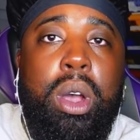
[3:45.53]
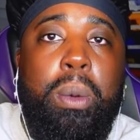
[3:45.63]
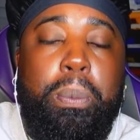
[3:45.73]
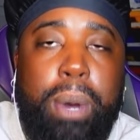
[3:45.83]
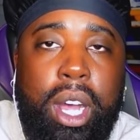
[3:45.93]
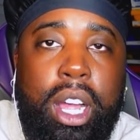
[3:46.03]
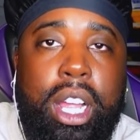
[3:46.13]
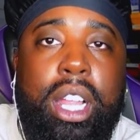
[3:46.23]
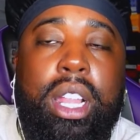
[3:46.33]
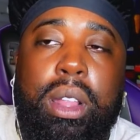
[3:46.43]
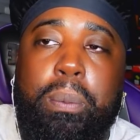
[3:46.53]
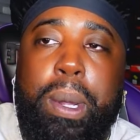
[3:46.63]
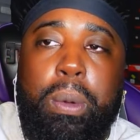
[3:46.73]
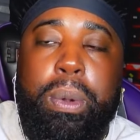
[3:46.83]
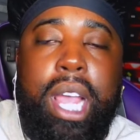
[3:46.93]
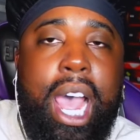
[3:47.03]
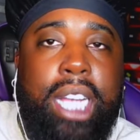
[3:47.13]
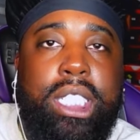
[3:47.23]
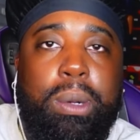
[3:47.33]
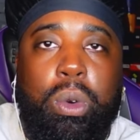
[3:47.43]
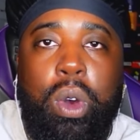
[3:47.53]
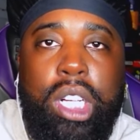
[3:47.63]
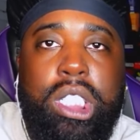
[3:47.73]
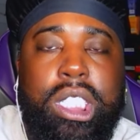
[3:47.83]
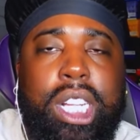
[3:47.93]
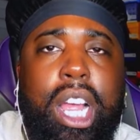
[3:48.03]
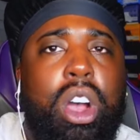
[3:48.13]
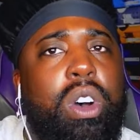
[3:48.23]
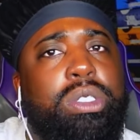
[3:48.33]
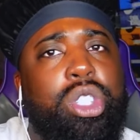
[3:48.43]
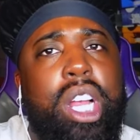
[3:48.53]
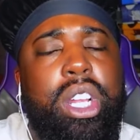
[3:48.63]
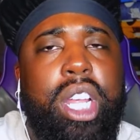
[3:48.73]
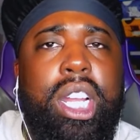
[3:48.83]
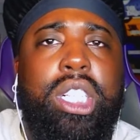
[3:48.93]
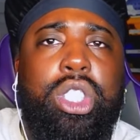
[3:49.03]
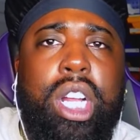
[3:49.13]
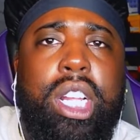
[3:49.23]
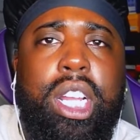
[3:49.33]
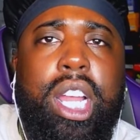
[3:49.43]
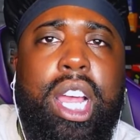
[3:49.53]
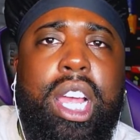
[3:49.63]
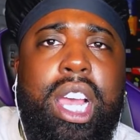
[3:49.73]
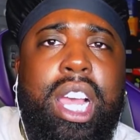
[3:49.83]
But people be asking him questions like, oh, if Drake did this, Drake did that.